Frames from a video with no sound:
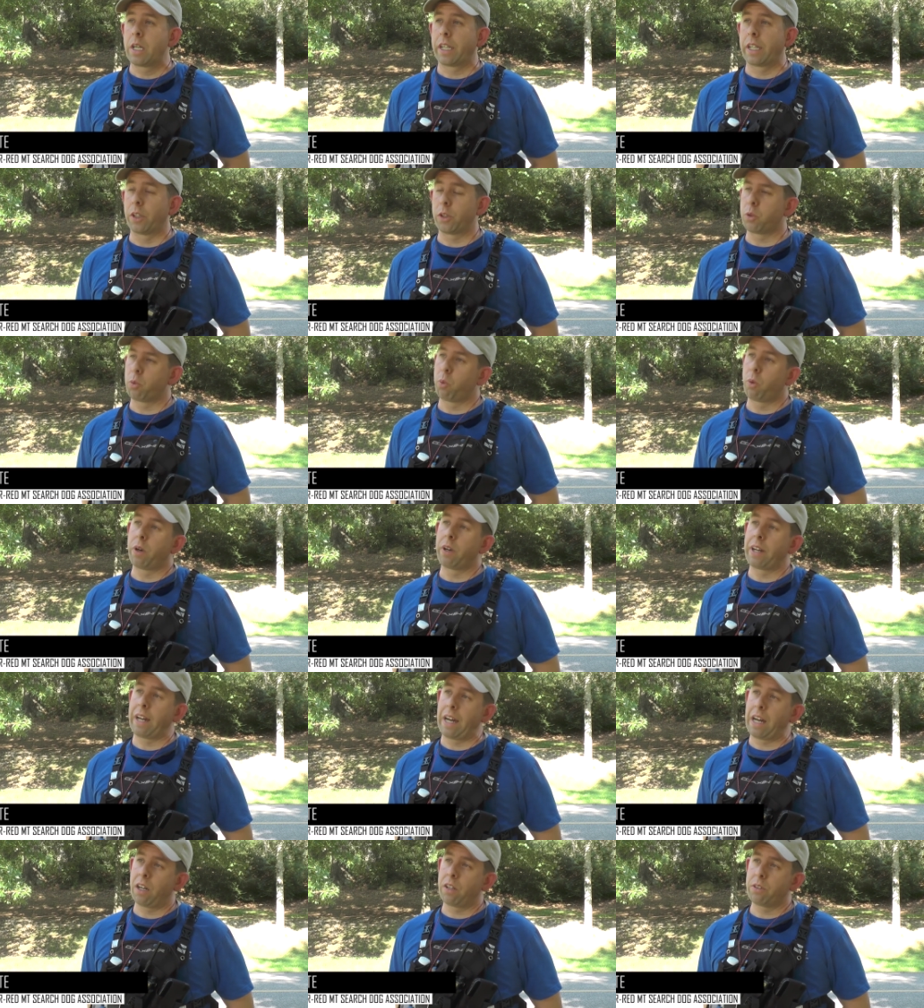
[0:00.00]
get the
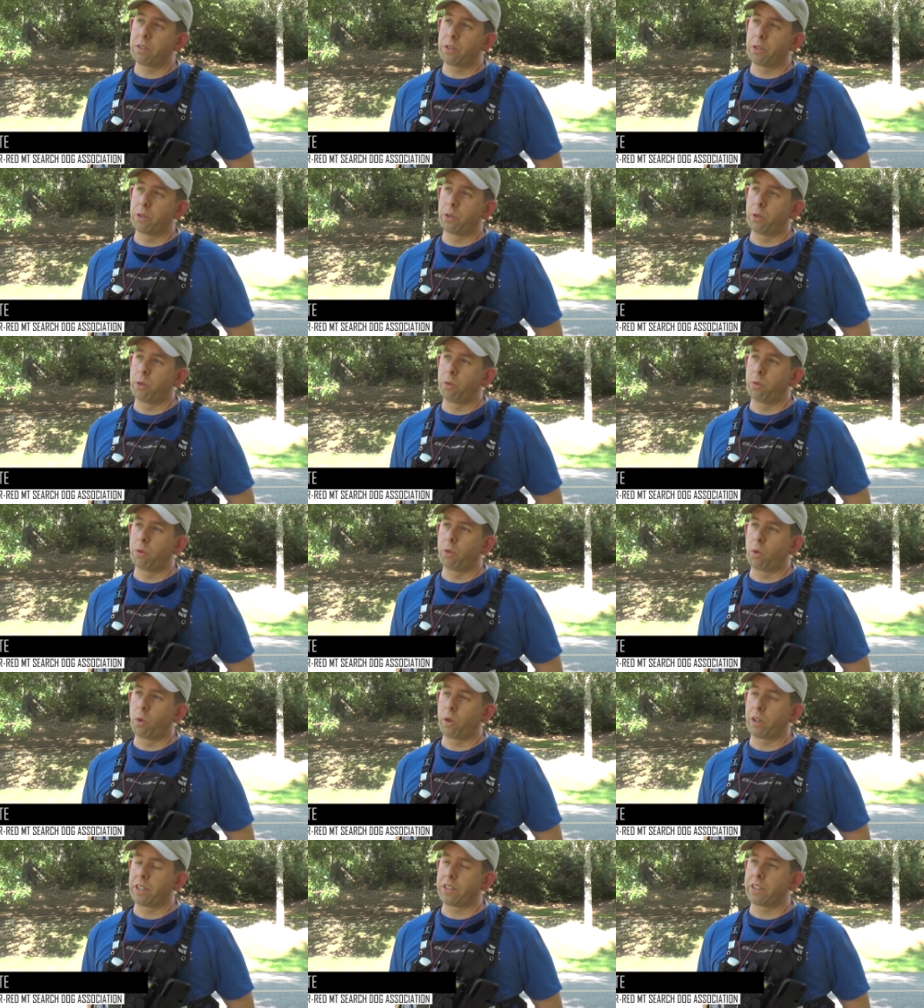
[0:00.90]
word out to
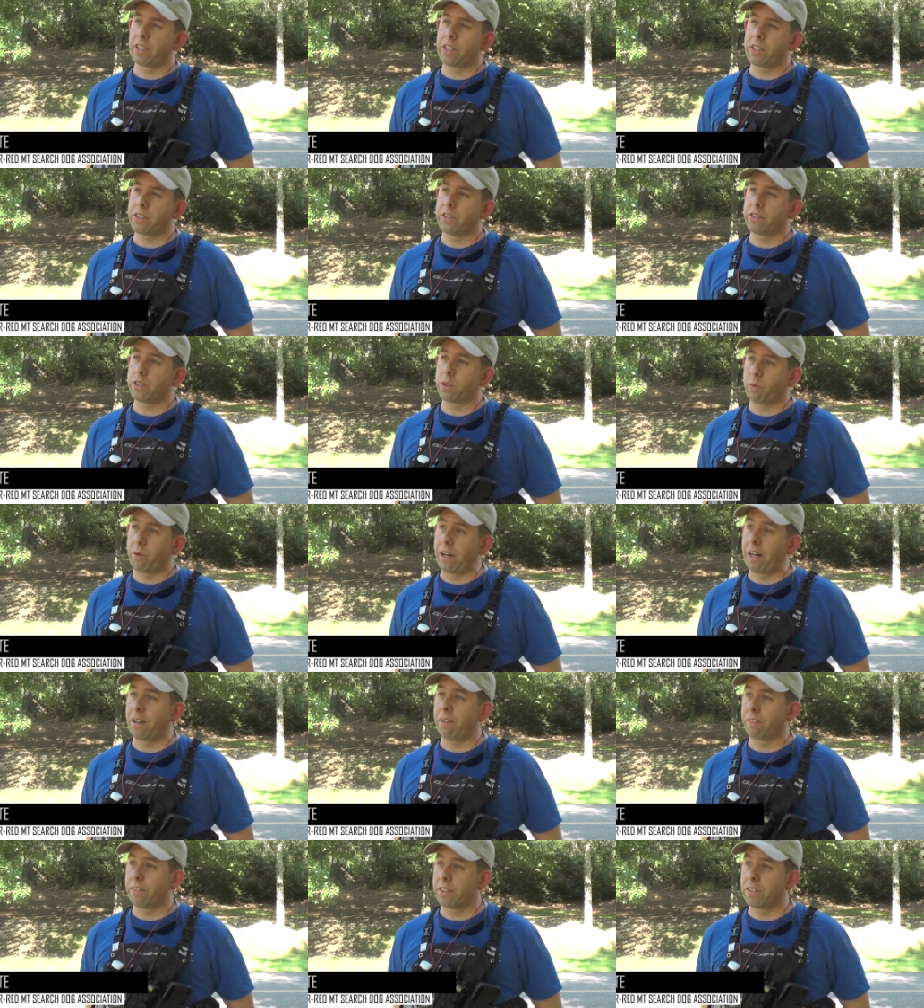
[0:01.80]
organizations
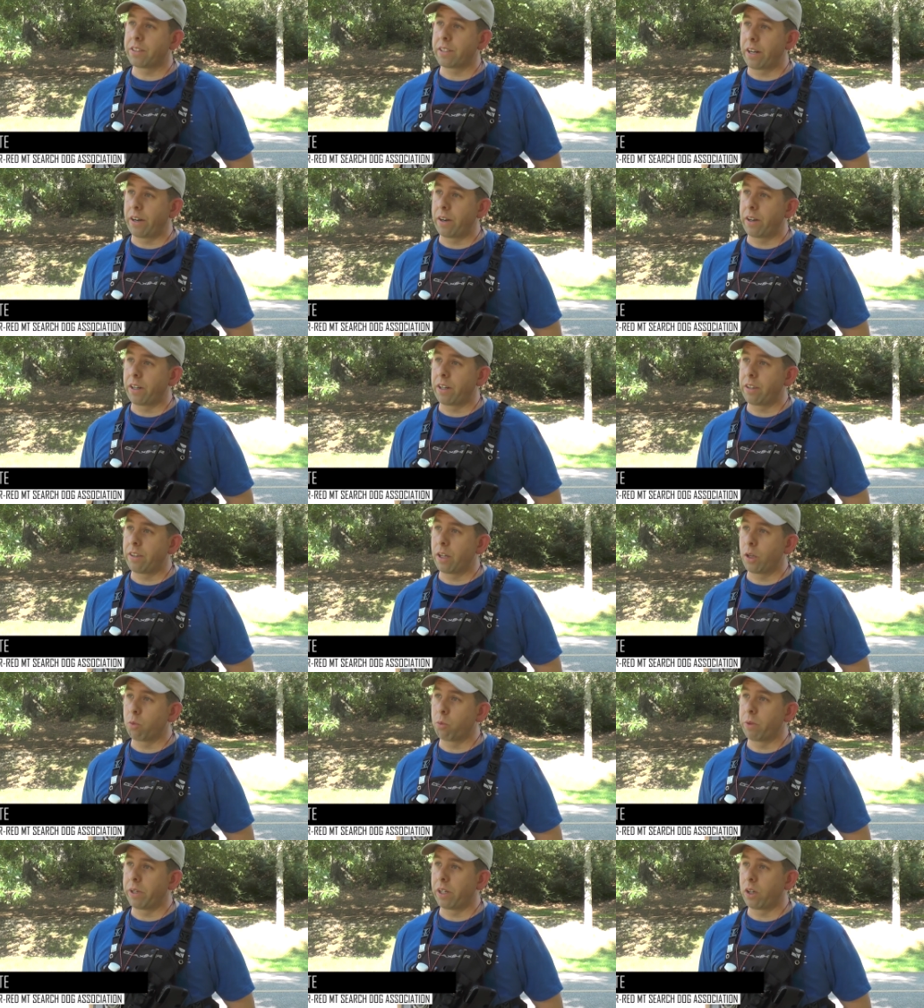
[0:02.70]
around this area
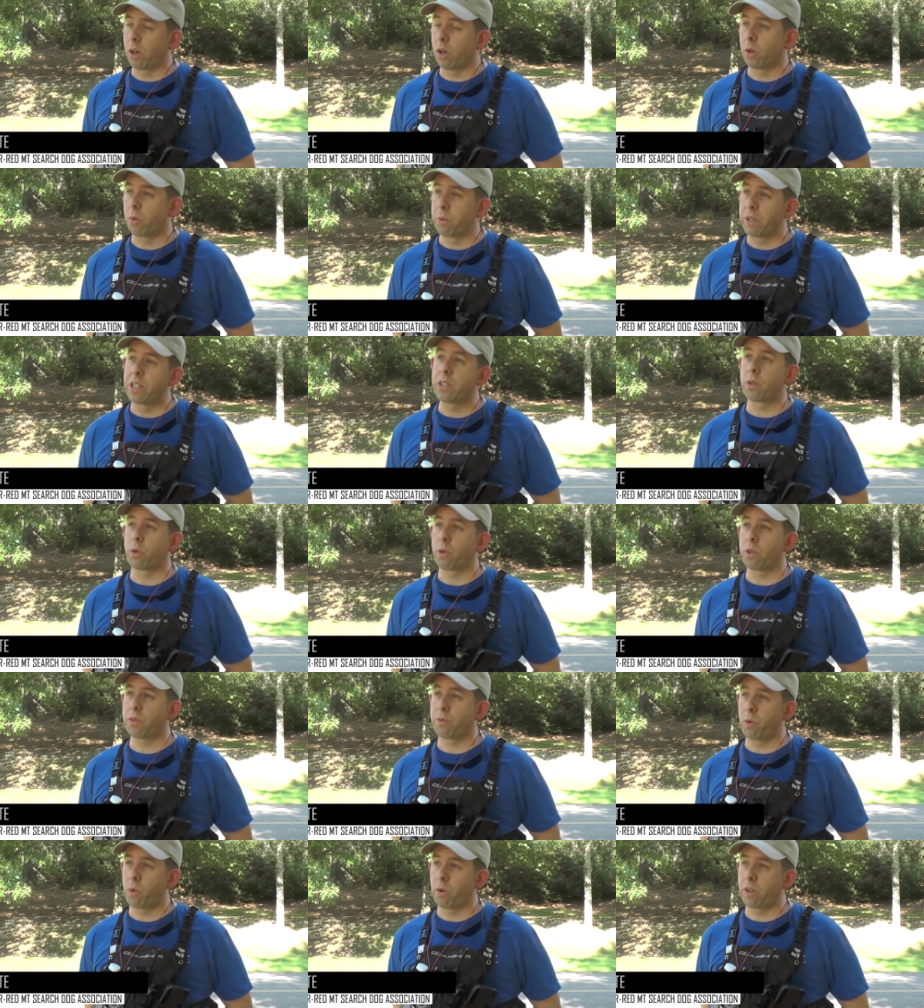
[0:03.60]
that we are a
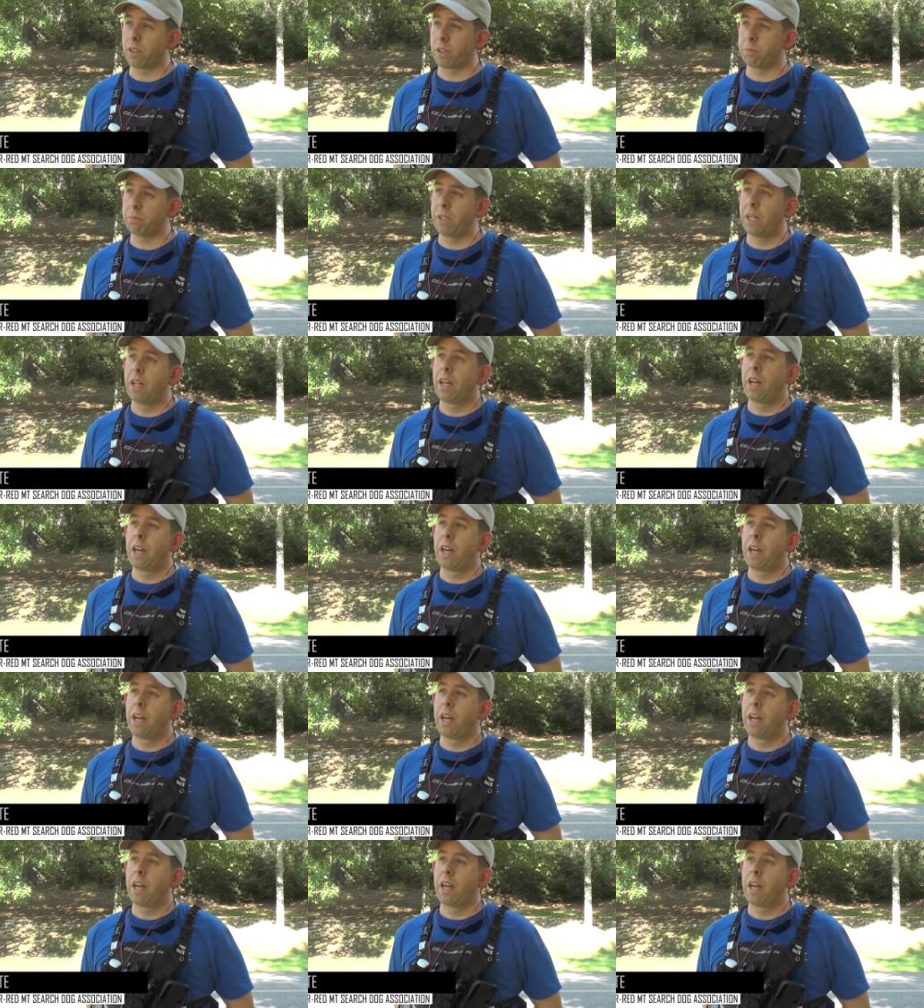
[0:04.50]
resource for them